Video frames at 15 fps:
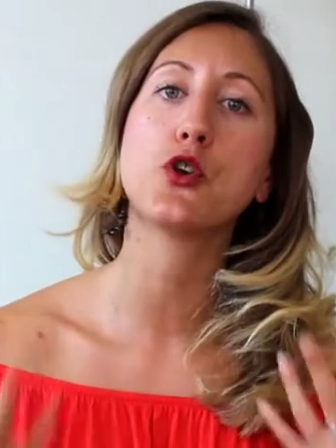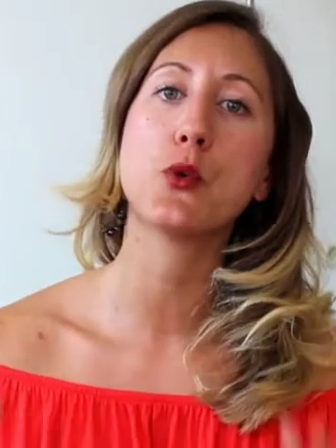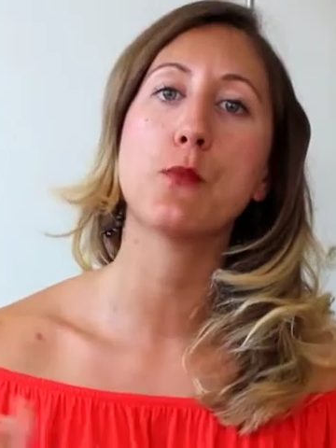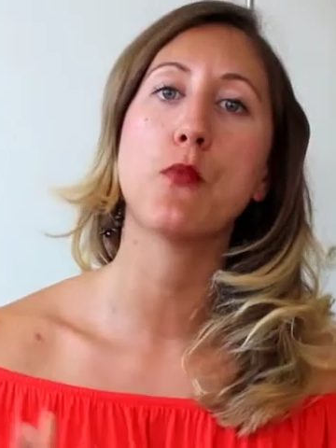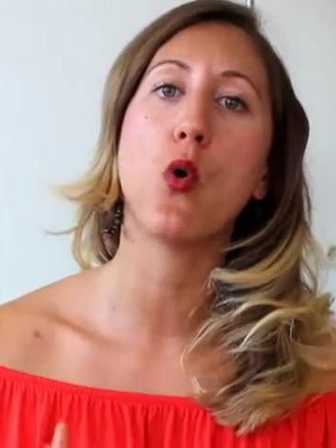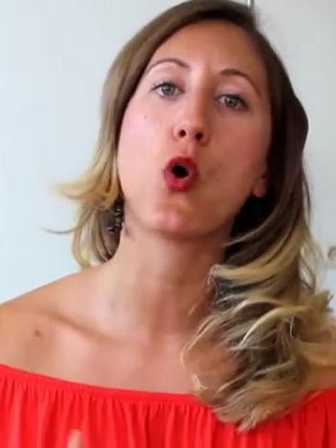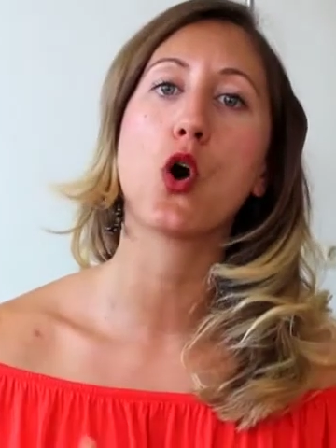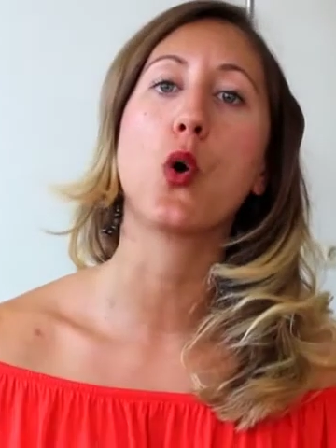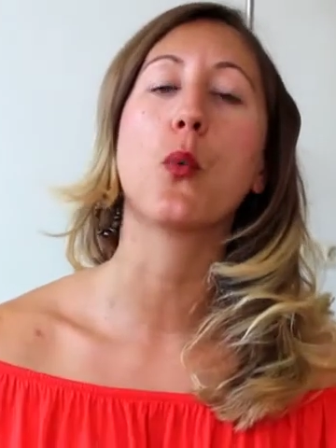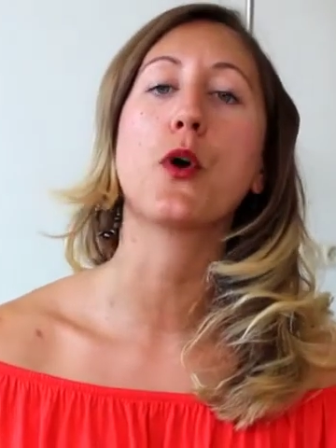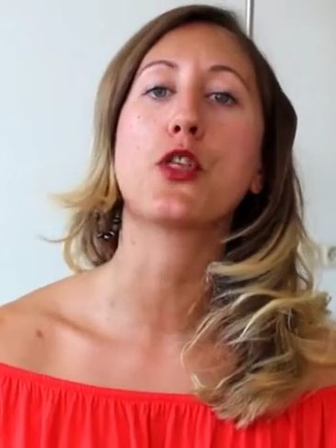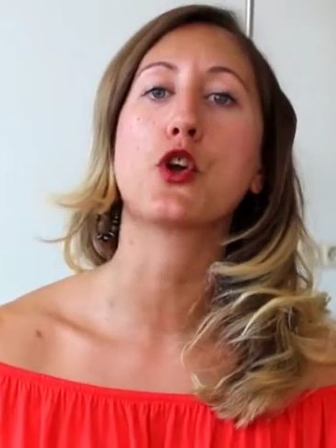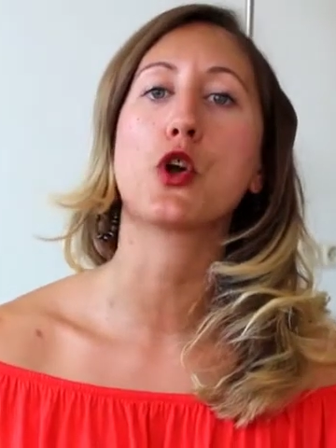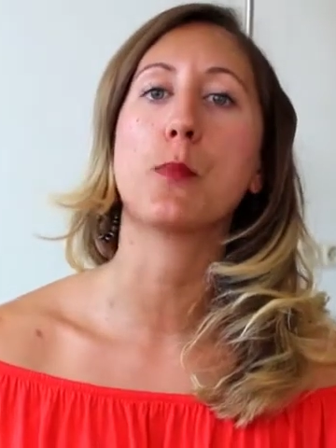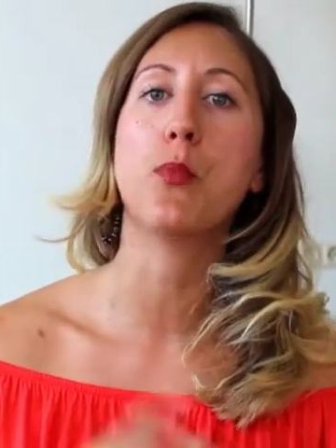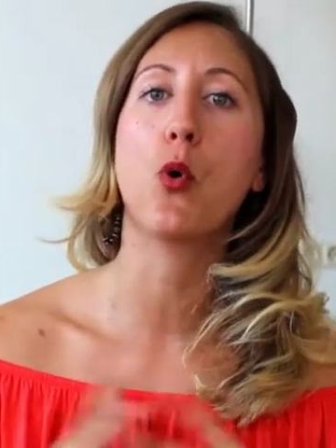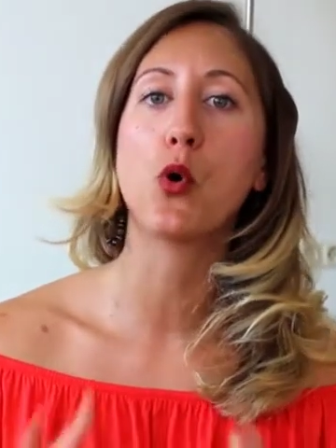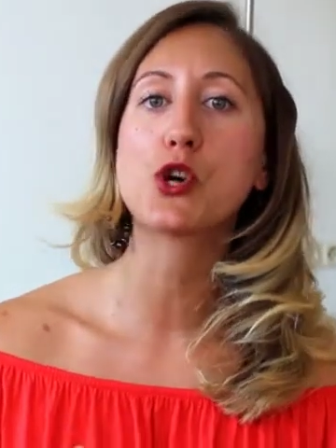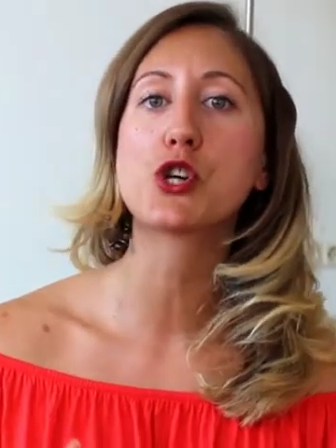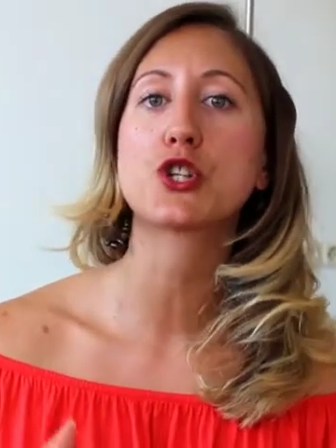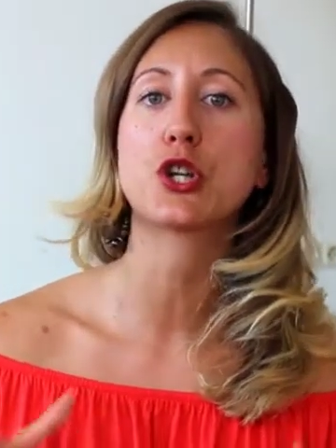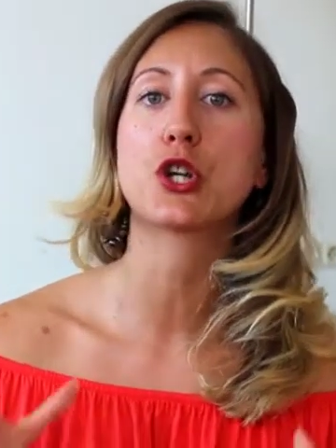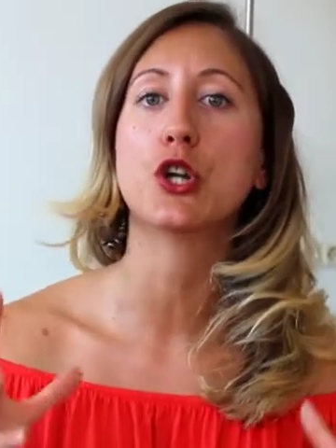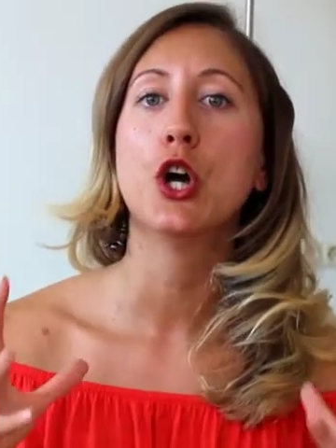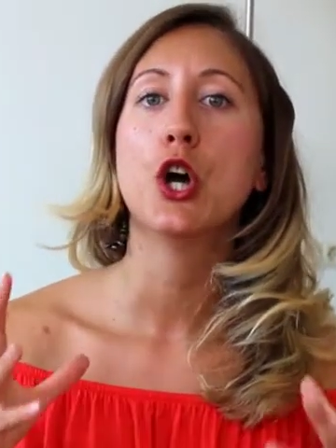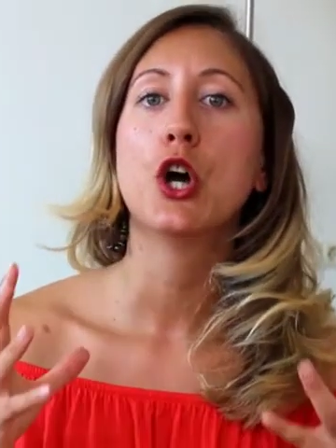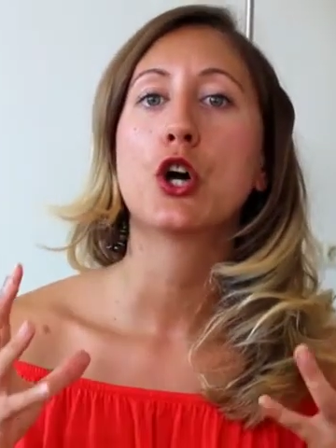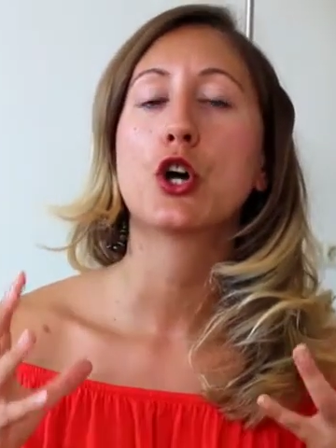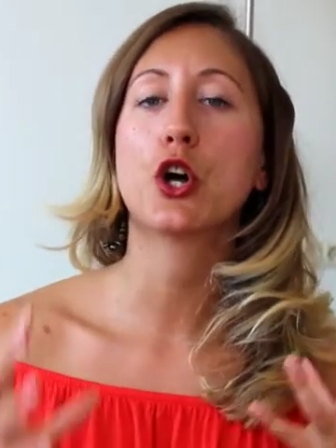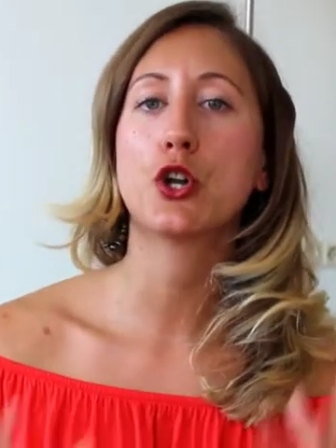you more with your portion
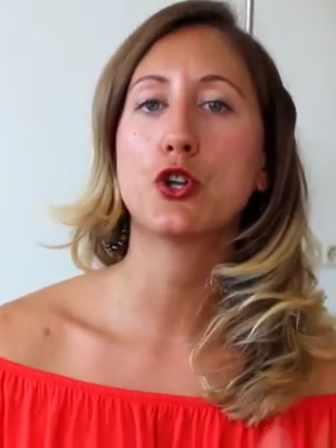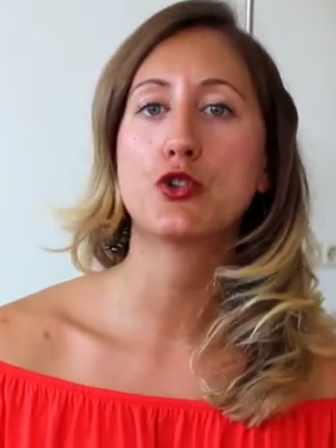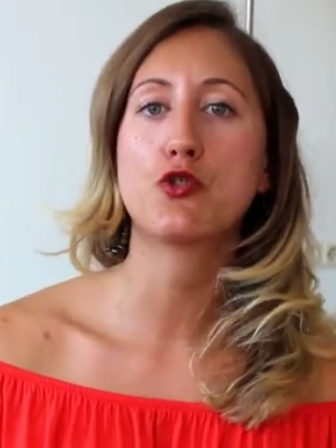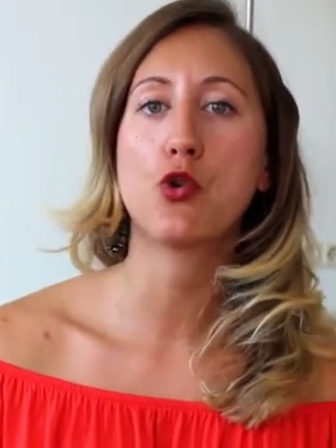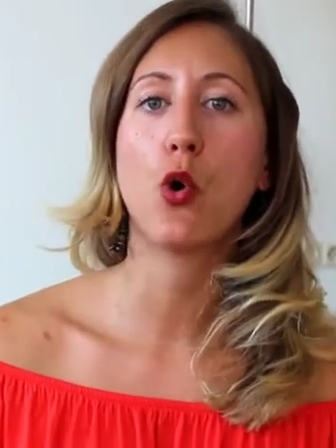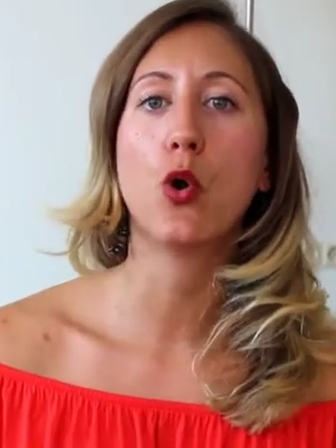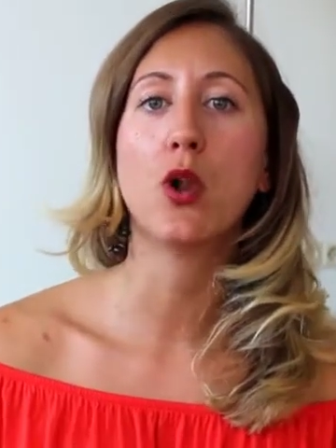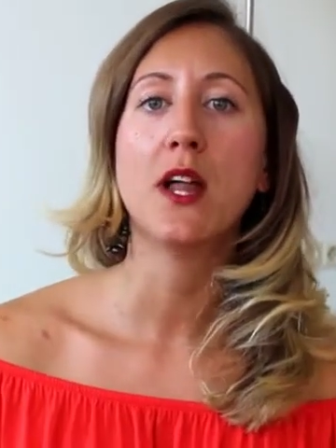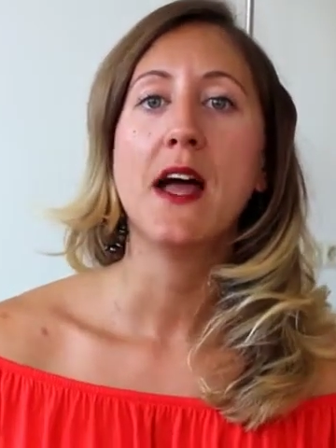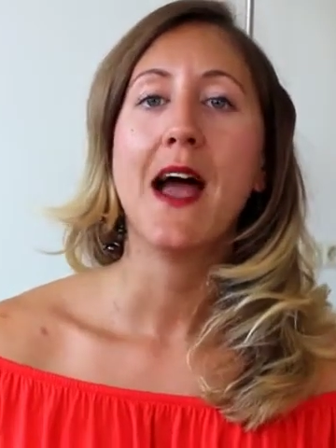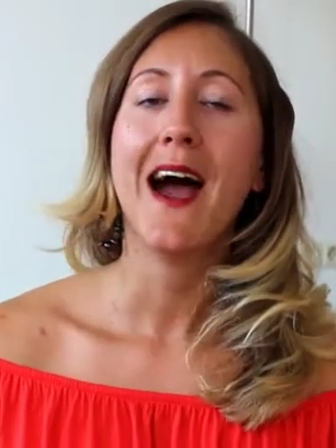control.